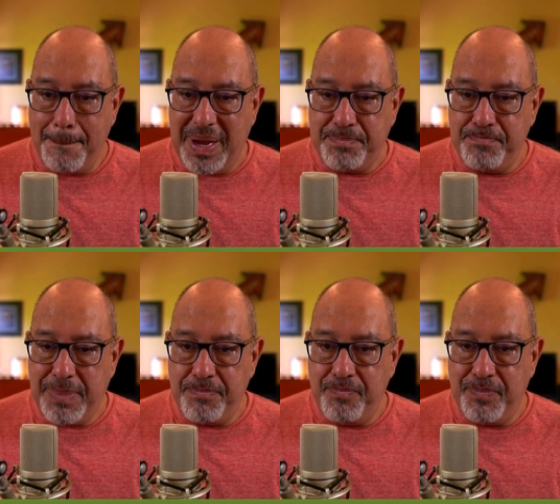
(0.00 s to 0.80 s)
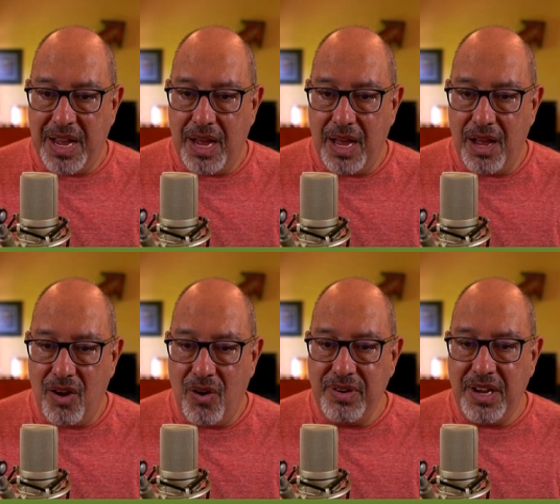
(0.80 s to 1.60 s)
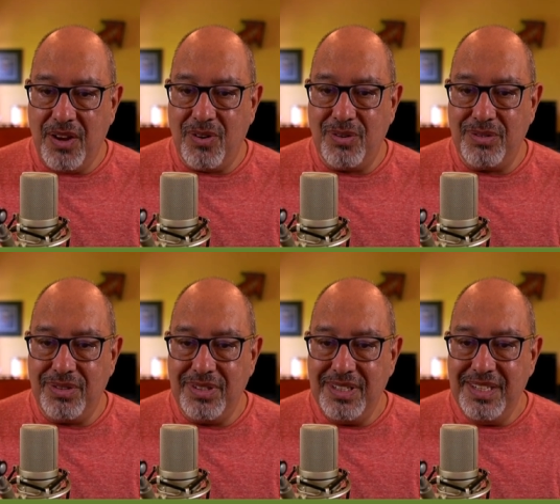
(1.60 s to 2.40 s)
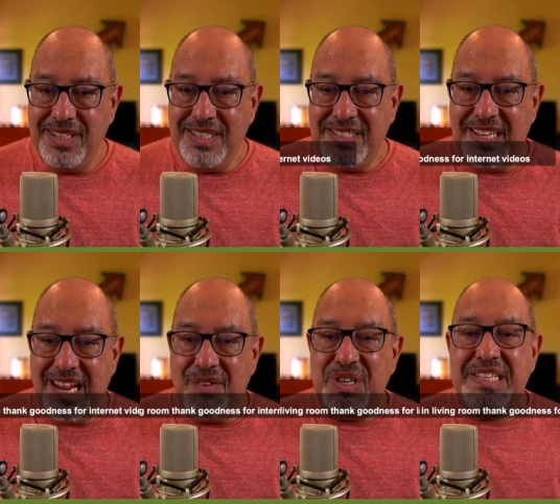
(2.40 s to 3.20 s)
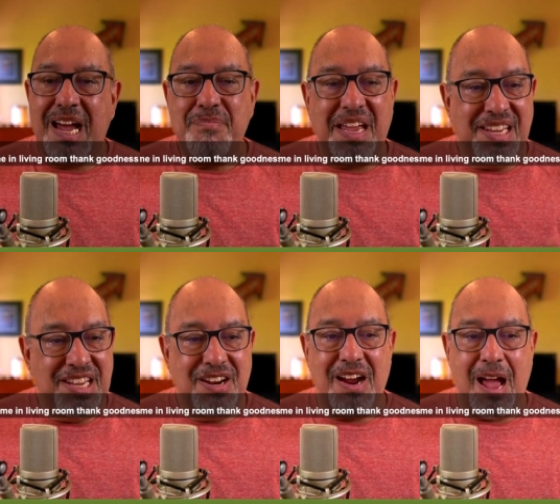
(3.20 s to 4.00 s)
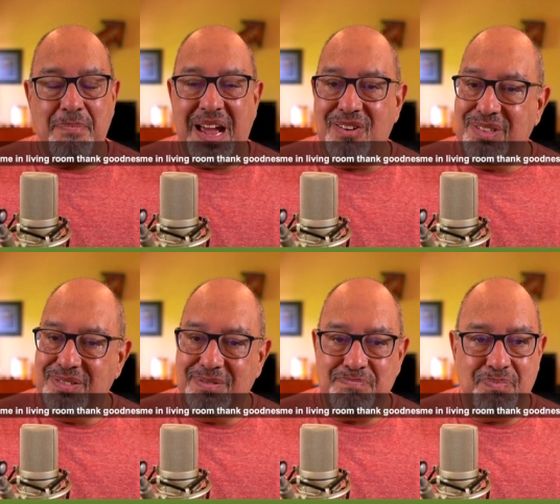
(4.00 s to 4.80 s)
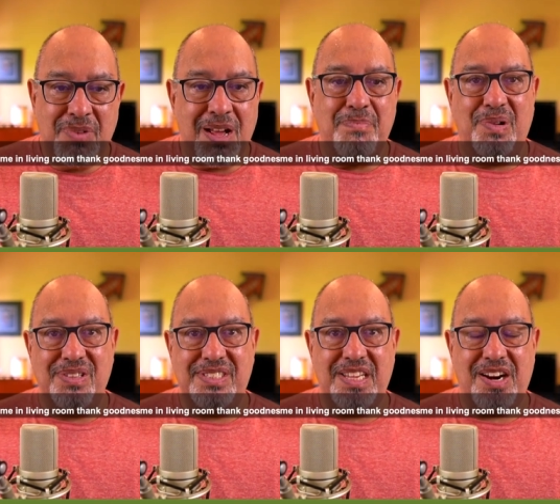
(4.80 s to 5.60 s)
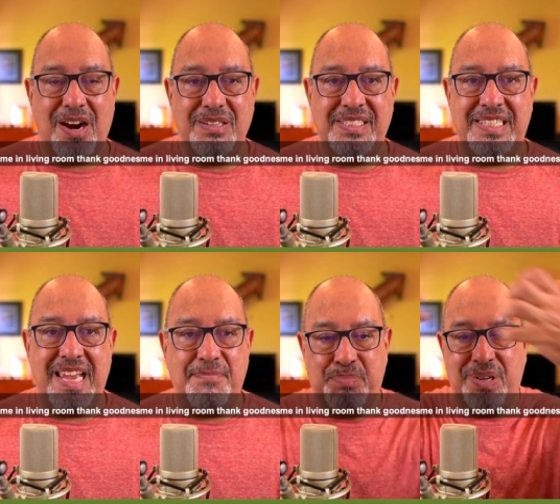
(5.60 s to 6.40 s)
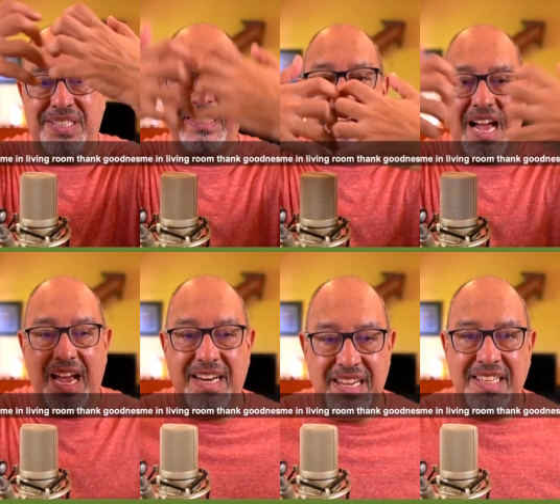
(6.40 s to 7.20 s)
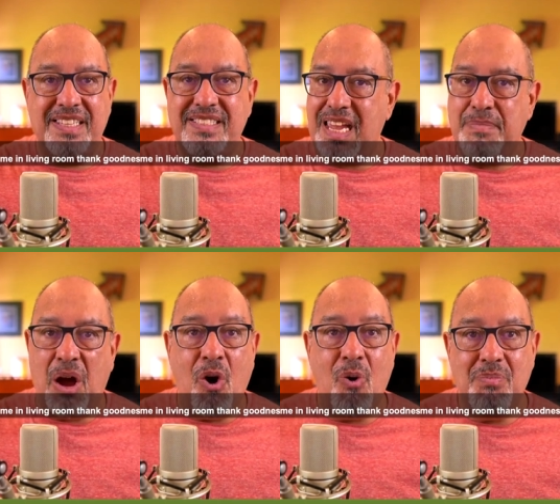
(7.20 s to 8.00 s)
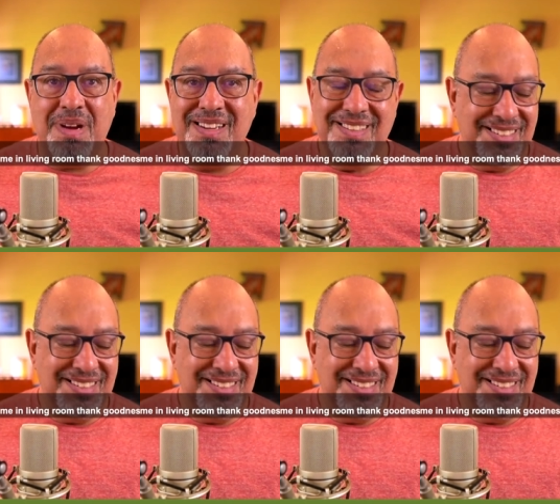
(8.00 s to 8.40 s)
Ba, ba, ba. Oh no. See, every time I hear about couples that are set put aside in the same home